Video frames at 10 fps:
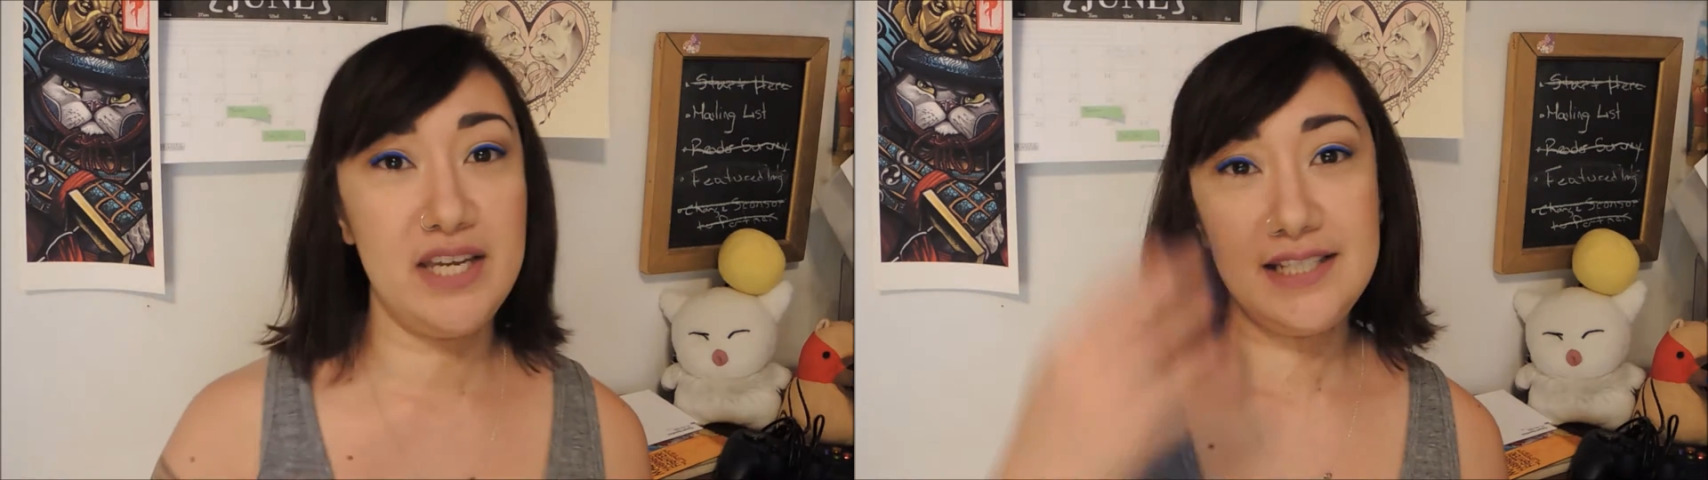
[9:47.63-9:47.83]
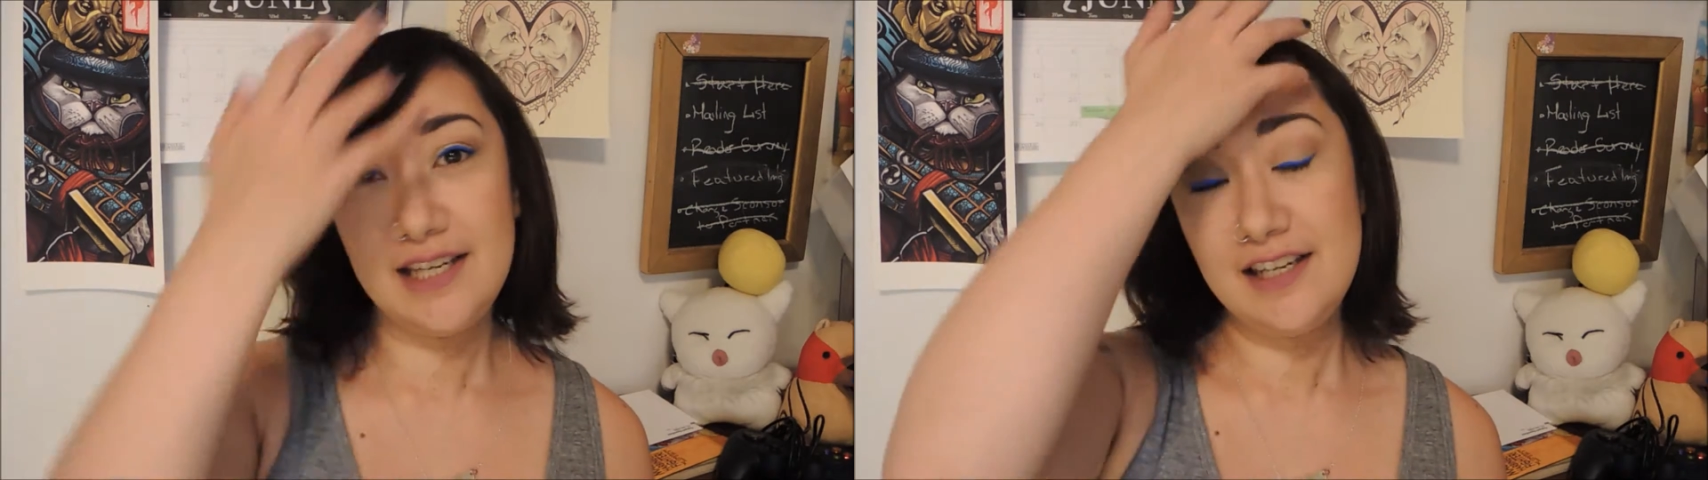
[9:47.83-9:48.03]

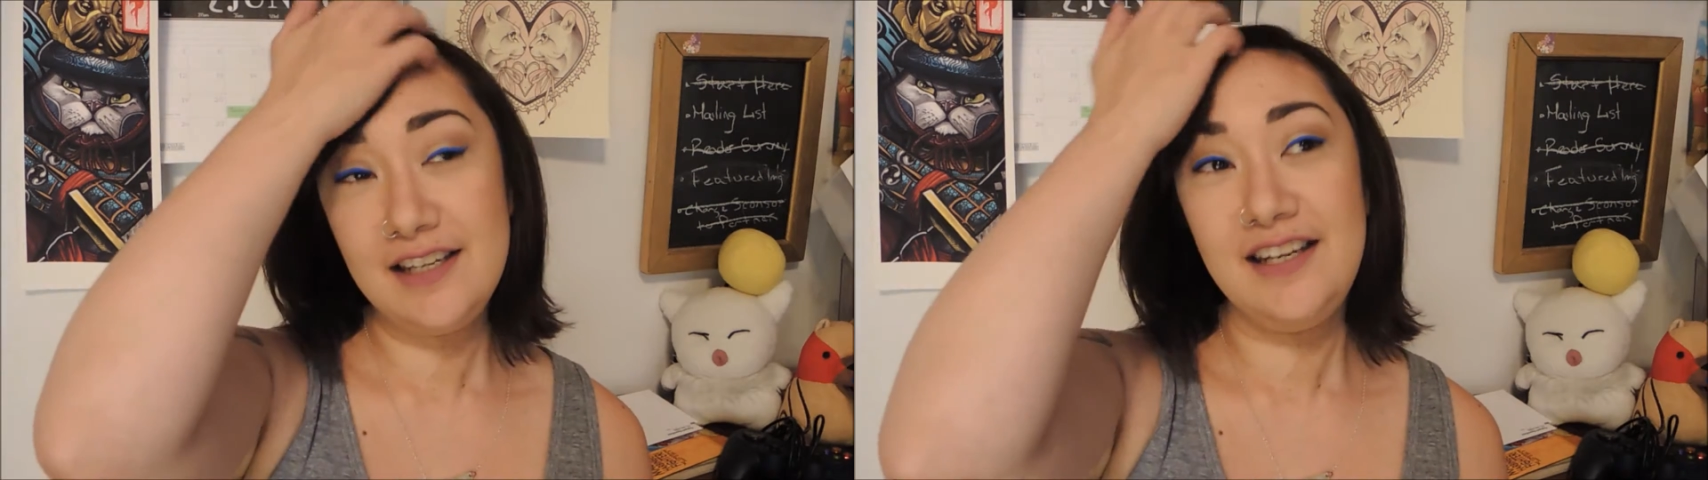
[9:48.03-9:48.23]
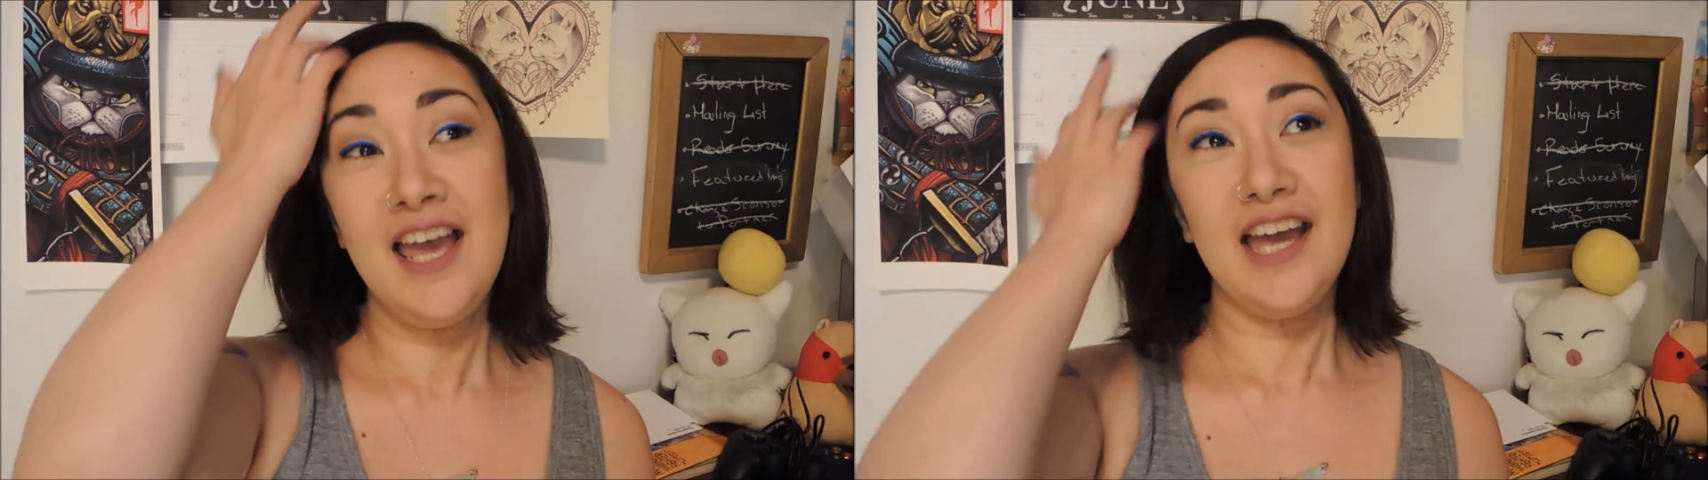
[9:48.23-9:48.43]

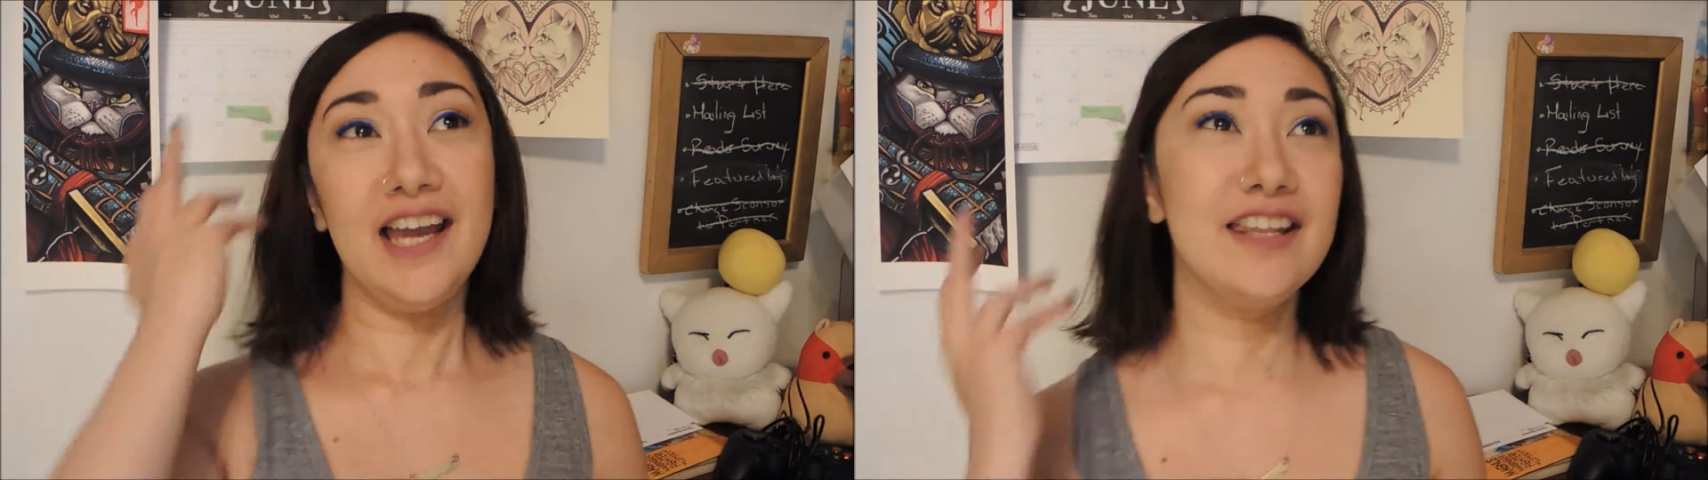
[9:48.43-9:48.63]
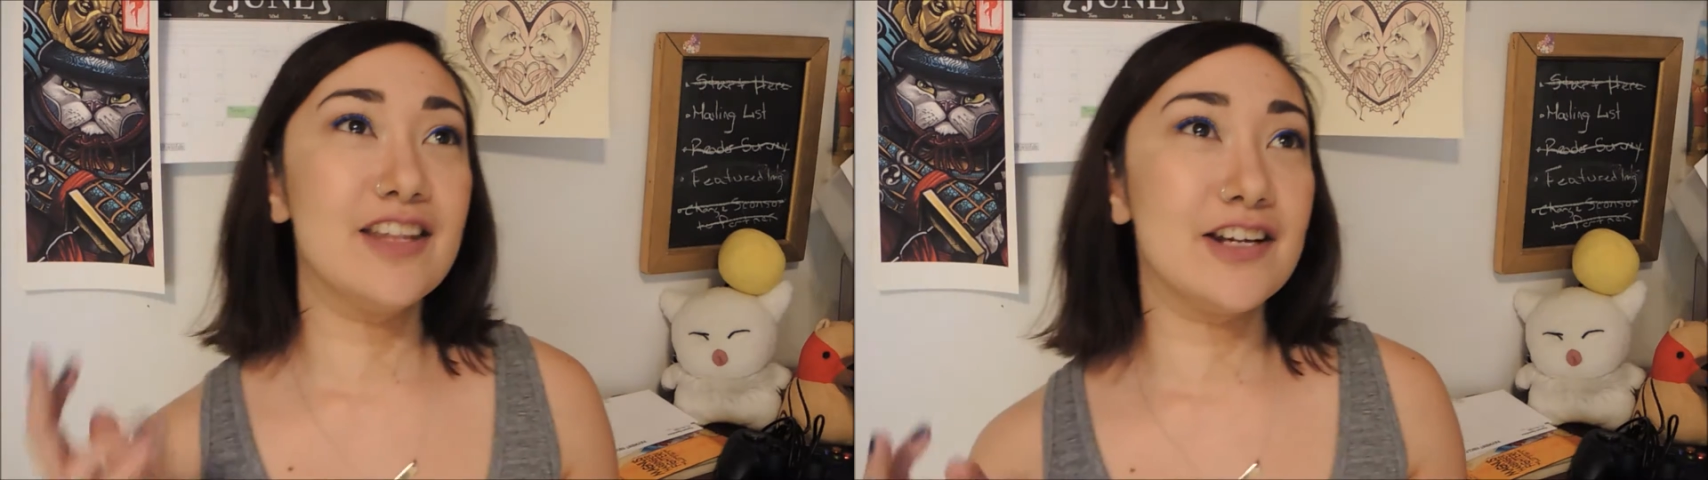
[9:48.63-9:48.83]
opinion,
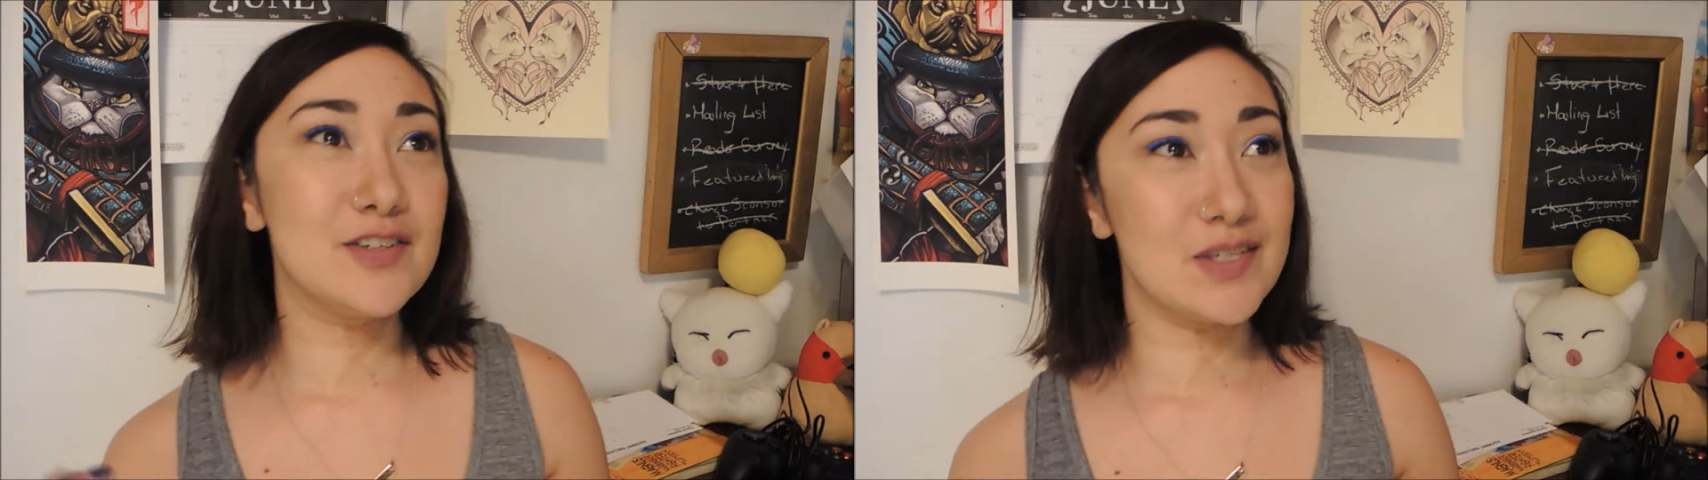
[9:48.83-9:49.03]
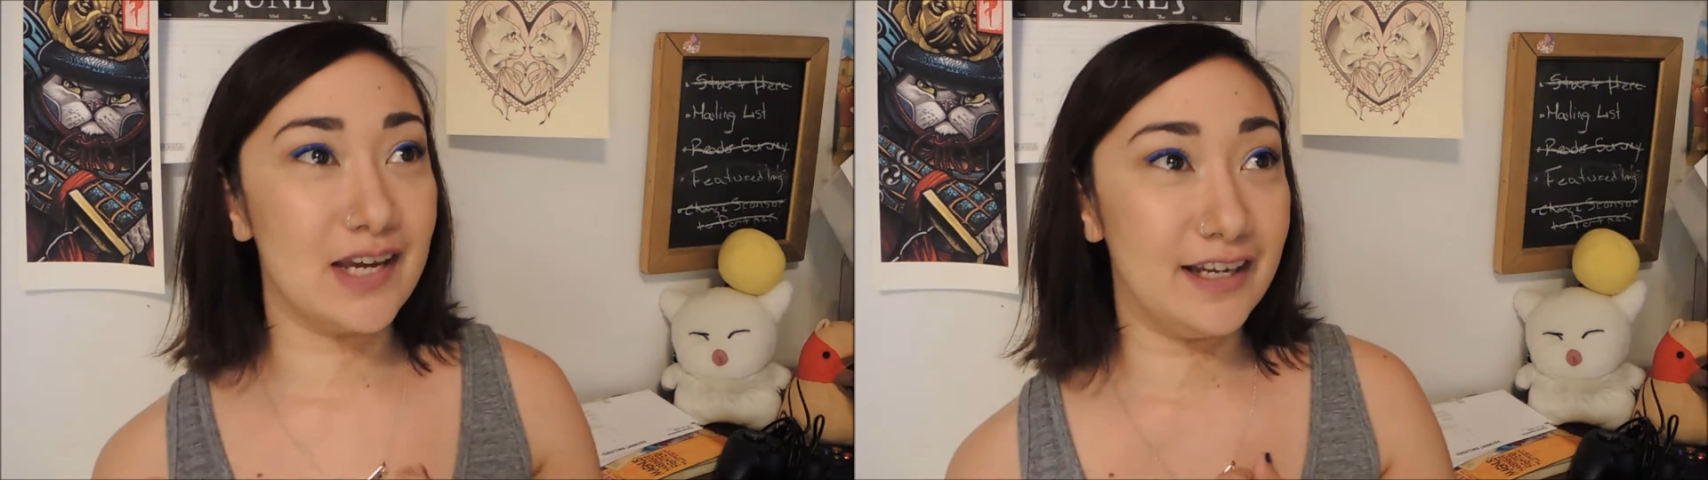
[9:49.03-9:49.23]
and
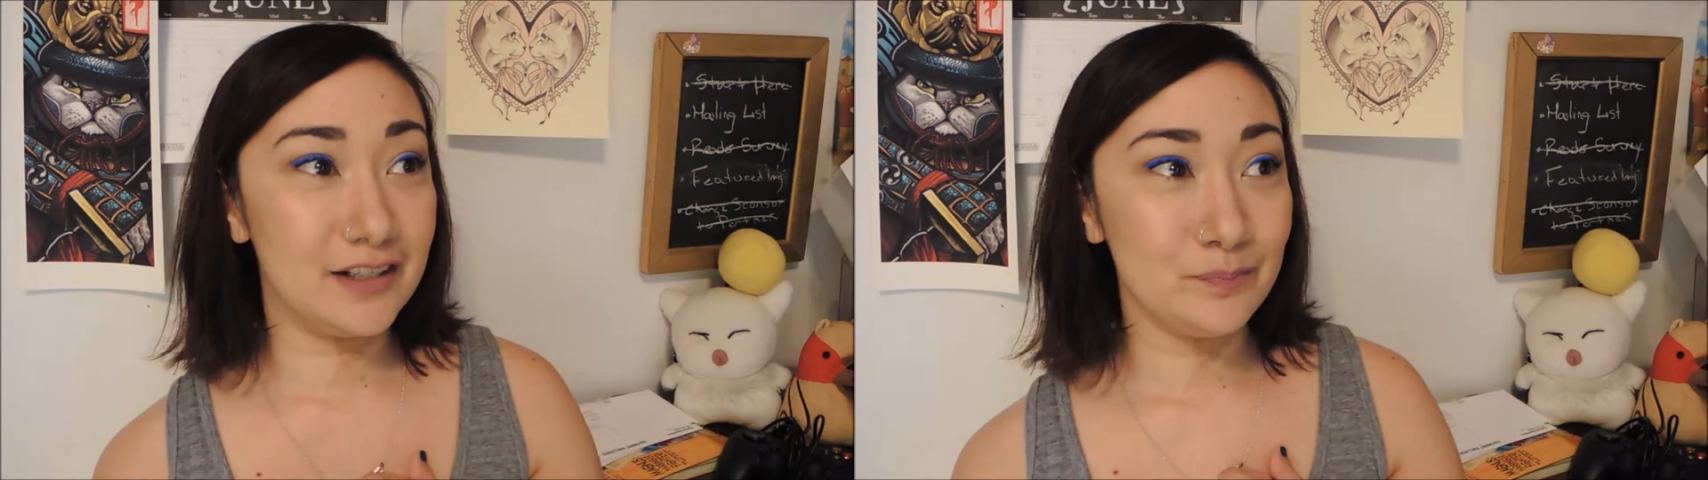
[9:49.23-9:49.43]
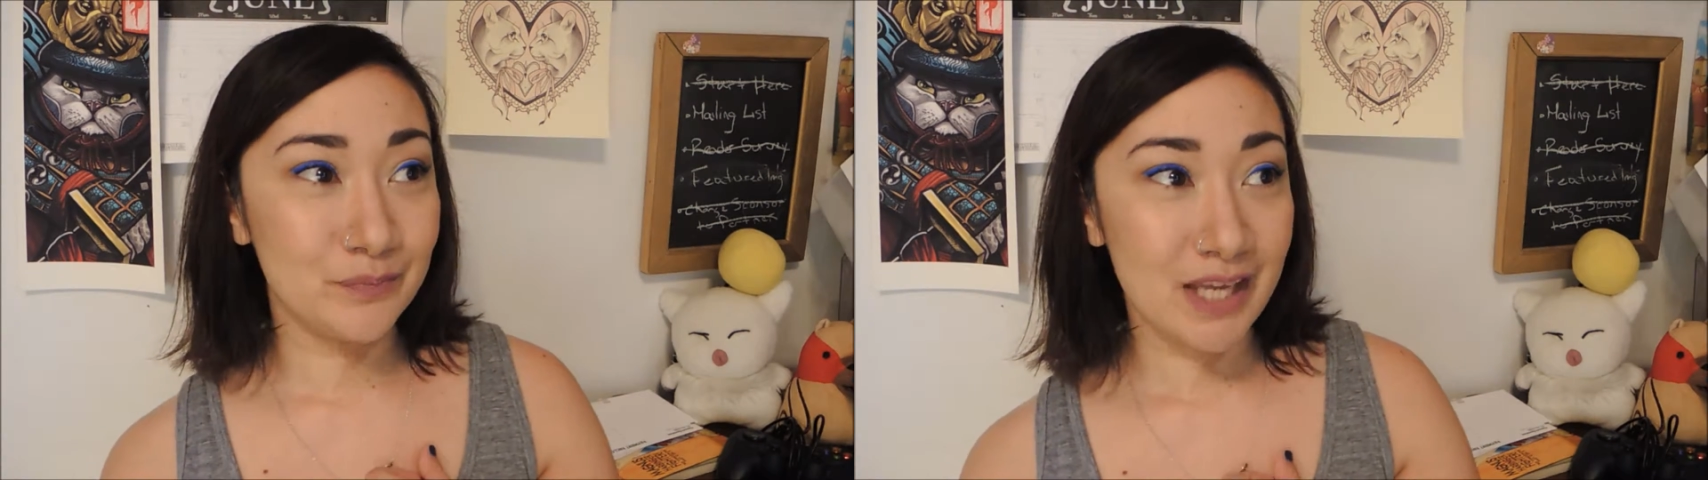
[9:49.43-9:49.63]
there's
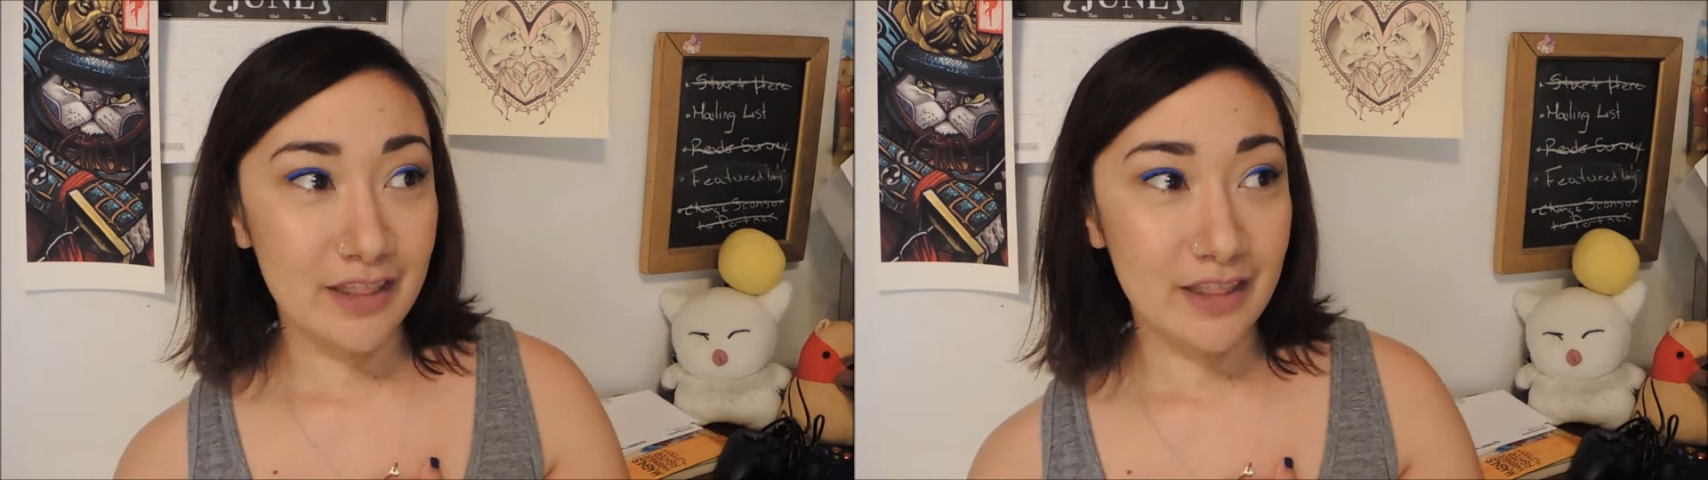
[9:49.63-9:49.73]
like